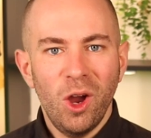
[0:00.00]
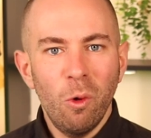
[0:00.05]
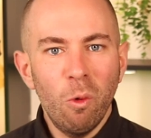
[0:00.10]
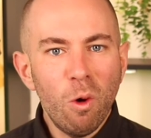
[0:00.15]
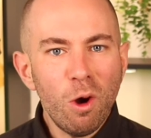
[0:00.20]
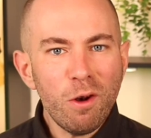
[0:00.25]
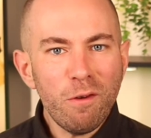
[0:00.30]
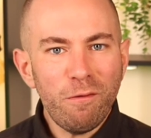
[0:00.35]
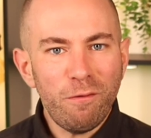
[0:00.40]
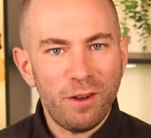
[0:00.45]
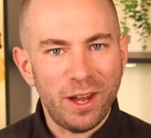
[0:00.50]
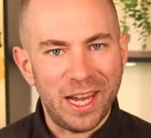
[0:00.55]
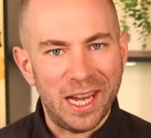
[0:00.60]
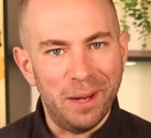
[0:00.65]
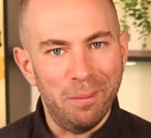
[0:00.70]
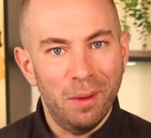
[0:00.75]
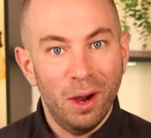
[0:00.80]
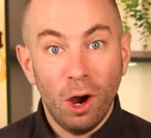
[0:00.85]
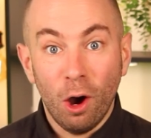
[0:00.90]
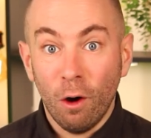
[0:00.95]
One
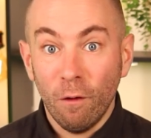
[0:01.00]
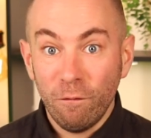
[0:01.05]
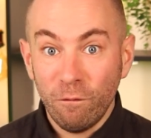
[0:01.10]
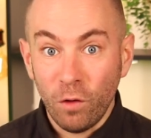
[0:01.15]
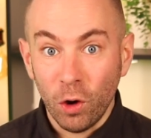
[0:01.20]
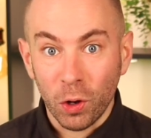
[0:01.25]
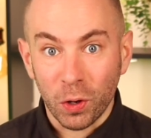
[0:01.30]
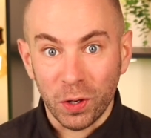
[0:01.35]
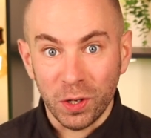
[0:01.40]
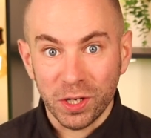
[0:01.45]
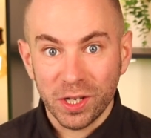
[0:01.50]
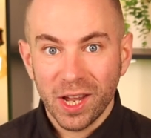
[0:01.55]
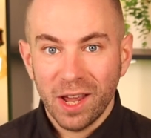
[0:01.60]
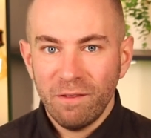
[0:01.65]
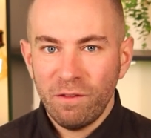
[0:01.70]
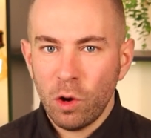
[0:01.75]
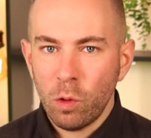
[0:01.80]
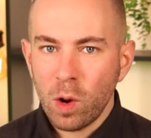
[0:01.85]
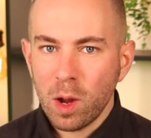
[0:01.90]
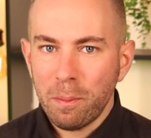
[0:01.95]
theme or fund
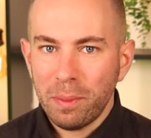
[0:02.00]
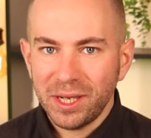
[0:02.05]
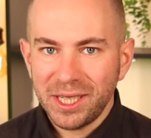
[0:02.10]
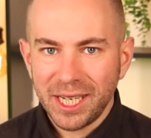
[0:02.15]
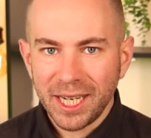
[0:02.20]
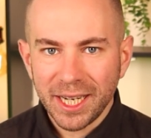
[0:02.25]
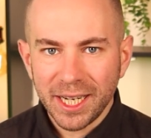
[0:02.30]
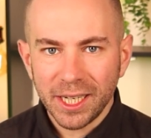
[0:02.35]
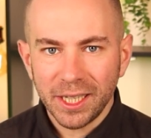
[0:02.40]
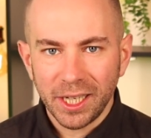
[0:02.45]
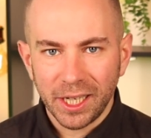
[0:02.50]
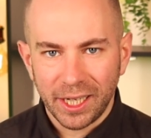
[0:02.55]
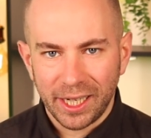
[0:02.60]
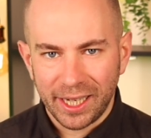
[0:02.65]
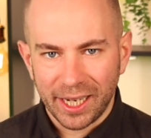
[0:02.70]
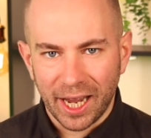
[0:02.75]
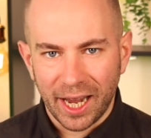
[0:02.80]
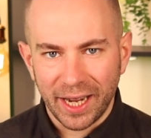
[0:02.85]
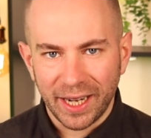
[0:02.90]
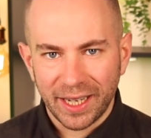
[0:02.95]
that we particularly
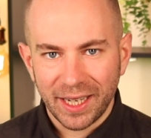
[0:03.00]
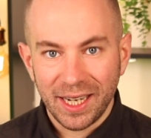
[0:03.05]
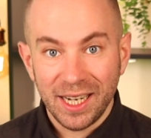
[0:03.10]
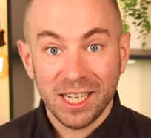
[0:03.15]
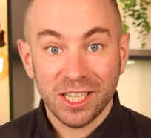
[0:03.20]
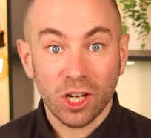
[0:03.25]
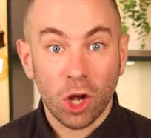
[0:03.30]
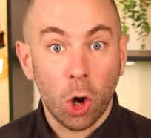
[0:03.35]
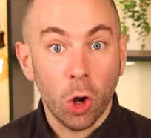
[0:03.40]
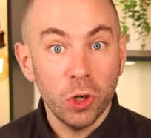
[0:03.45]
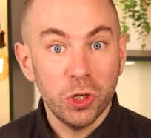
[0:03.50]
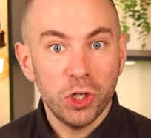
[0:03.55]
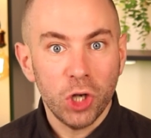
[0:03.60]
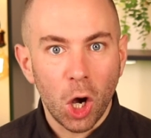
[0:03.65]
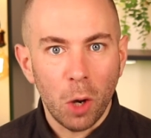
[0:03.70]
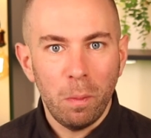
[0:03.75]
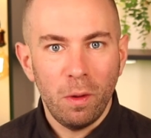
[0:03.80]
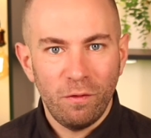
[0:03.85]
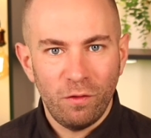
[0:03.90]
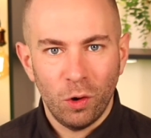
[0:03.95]
like is On
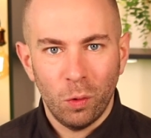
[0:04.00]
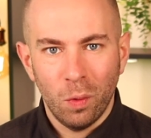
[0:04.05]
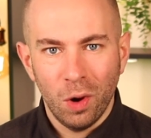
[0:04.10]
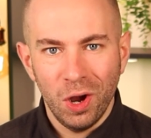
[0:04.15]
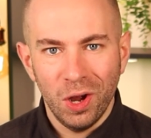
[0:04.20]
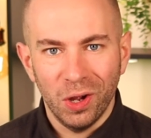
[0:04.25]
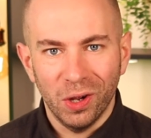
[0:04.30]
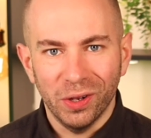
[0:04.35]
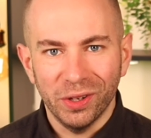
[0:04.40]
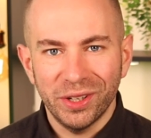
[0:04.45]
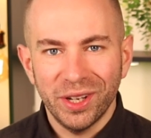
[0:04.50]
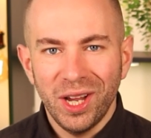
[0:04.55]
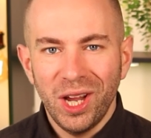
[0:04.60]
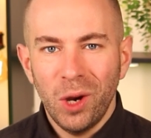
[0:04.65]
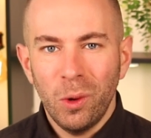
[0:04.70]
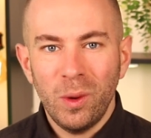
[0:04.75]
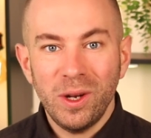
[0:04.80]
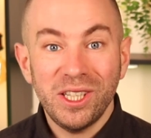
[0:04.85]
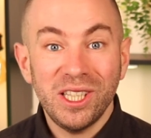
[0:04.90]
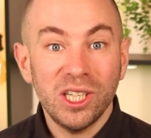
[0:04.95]
Top of the World,
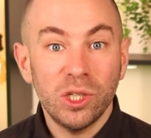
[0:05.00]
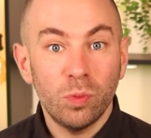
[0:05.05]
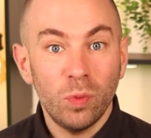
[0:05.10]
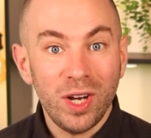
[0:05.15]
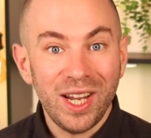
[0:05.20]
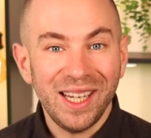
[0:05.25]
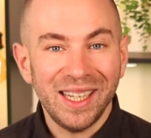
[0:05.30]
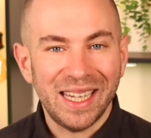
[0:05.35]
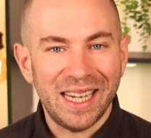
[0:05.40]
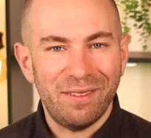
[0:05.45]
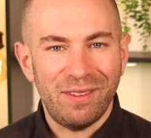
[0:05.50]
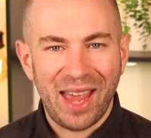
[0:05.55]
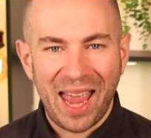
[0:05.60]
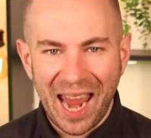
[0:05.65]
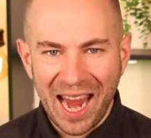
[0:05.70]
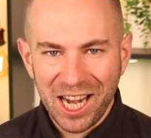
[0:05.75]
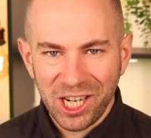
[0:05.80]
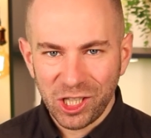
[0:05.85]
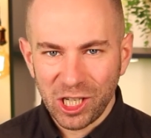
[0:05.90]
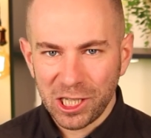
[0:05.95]
which is really the
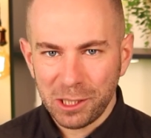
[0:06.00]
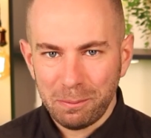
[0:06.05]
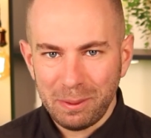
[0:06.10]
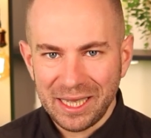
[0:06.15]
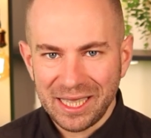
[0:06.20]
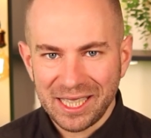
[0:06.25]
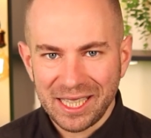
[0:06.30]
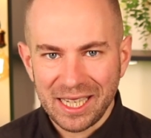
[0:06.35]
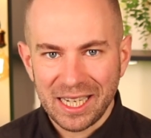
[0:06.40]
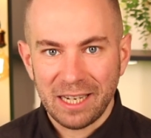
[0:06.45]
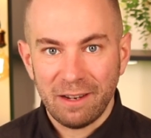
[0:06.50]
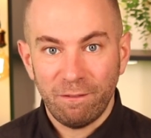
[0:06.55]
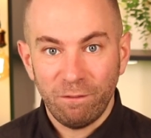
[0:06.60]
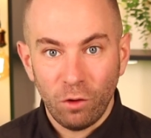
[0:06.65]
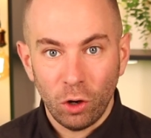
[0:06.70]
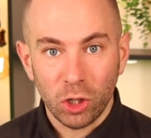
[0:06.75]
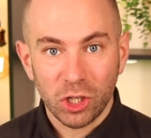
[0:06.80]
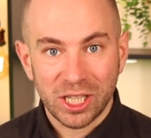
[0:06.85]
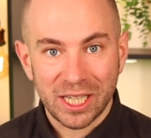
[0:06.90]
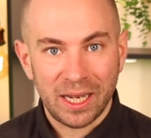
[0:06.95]
HSBC
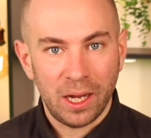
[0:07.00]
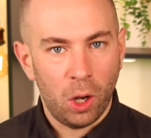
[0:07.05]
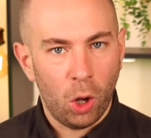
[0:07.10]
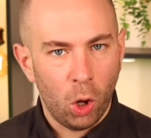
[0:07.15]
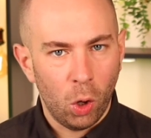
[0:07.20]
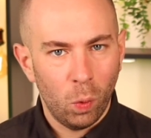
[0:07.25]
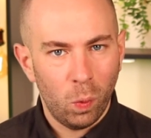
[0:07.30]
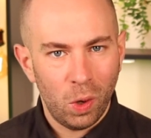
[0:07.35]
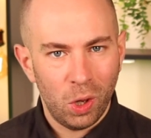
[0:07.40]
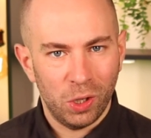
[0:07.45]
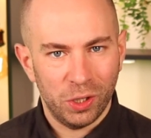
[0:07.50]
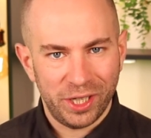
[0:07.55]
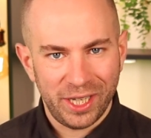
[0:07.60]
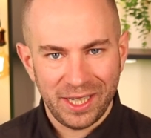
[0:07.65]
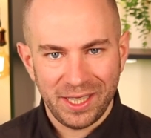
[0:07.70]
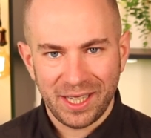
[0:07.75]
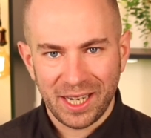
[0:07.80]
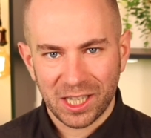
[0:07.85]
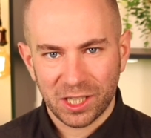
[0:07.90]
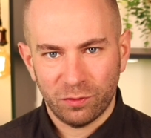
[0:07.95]
FTSE All World
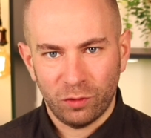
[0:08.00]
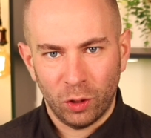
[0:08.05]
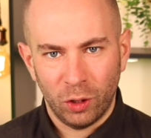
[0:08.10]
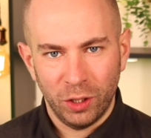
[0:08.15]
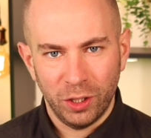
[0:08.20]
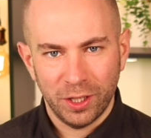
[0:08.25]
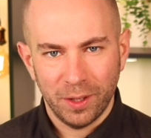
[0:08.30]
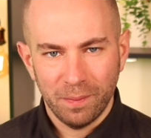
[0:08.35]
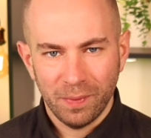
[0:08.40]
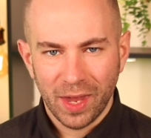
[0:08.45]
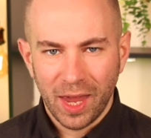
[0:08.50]
Index Fund.